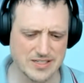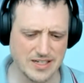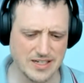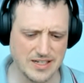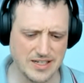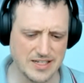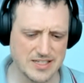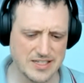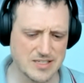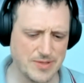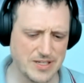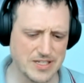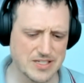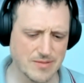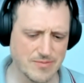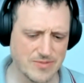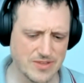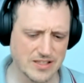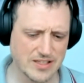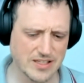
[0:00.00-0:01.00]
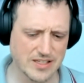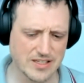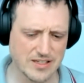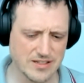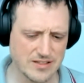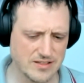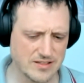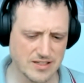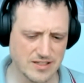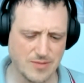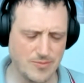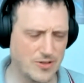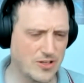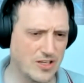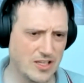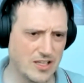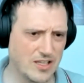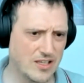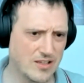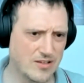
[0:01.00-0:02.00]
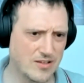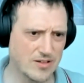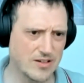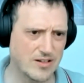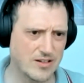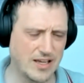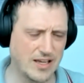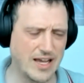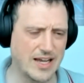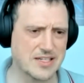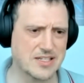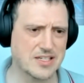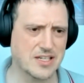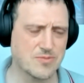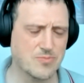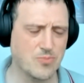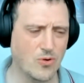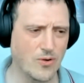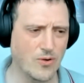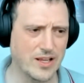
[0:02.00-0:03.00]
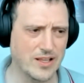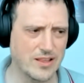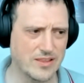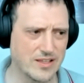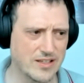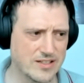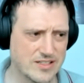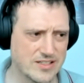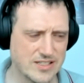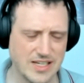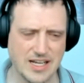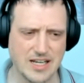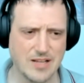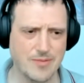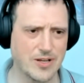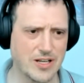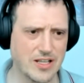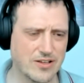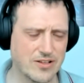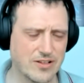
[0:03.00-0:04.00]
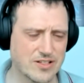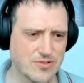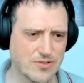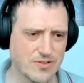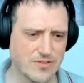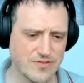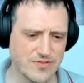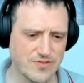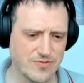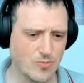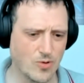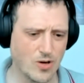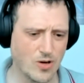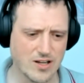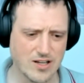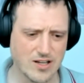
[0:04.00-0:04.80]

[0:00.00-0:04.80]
it needs to be something like a community uh, access point that anybody could sort of walk